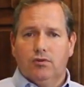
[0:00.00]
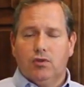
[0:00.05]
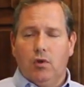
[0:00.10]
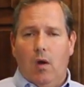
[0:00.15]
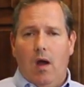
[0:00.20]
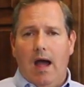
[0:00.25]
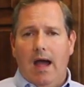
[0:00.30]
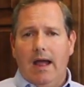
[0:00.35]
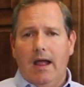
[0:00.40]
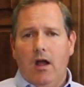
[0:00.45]

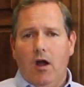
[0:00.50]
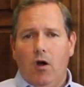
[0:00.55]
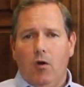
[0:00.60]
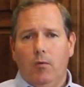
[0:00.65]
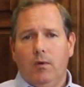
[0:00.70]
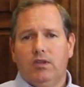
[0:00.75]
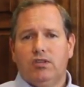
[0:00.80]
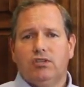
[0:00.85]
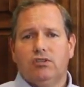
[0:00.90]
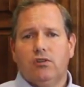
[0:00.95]
So I
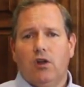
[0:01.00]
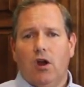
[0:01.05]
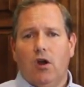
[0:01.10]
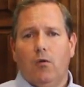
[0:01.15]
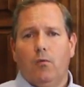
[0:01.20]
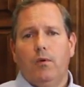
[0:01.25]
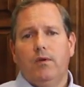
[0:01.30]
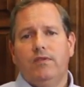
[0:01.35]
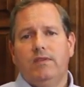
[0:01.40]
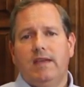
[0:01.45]
always
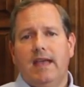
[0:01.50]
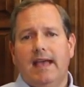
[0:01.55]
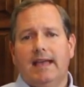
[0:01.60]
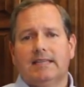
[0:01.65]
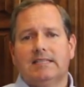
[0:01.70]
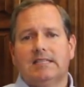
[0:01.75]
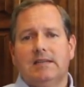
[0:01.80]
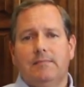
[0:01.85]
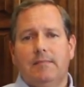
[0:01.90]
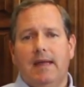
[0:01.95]
start with the
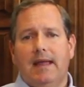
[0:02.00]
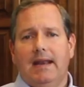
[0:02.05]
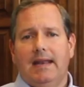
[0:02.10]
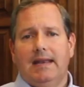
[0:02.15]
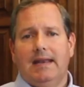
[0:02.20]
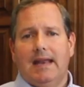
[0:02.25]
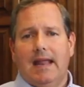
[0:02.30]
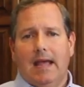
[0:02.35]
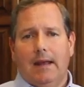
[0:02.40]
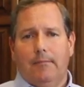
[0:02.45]

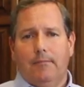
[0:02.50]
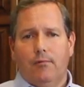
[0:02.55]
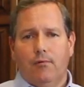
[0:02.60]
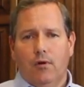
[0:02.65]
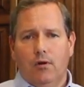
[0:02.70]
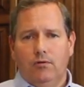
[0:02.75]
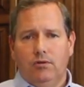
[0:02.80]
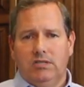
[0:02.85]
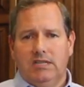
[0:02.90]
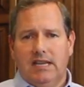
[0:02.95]
estimated net
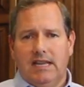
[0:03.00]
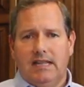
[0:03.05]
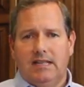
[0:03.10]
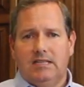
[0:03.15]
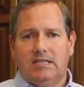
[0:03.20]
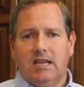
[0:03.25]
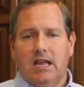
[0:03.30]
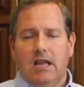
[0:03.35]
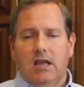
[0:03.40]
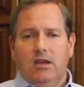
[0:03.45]

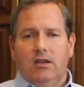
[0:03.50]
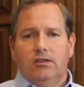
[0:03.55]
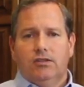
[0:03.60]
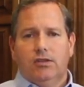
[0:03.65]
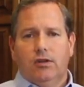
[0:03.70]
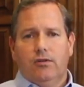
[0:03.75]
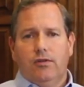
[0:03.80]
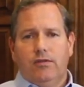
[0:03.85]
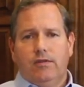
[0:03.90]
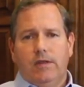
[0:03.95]
proceeds
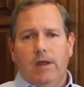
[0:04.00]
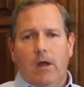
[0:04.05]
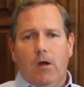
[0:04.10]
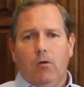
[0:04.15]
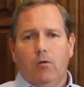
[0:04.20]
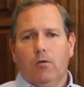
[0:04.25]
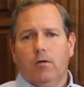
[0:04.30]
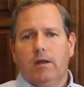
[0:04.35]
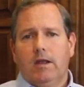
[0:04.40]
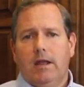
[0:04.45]
so that the
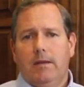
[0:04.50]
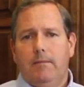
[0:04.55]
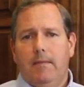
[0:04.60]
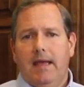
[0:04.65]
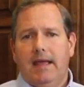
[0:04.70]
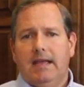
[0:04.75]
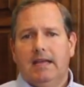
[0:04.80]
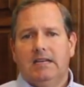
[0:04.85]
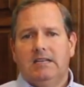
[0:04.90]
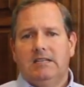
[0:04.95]
owner can
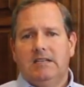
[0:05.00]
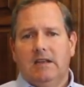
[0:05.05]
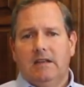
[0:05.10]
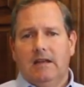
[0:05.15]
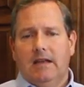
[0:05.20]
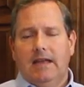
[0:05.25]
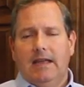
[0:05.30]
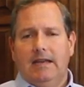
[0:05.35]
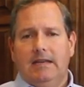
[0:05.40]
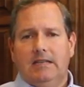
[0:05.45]
make a,
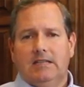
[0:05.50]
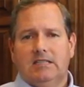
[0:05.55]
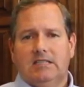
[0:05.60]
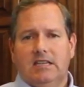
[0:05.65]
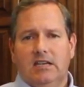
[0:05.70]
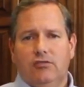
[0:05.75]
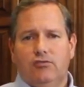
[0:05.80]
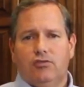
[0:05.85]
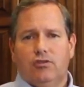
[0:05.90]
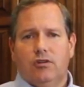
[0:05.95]
de a
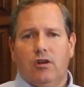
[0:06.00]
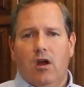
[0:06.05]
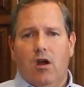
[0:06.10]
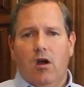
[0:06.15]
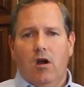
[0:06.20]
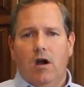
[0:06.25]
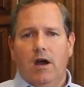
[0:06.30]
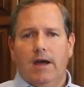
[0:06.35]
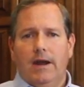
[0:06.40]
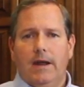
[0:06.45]
decision
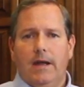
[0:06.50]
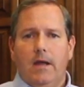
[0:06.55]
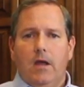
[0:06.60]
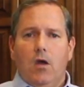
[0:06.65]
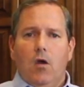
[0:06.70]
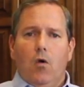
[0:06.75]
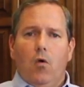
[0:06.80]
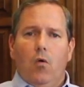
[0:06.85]
on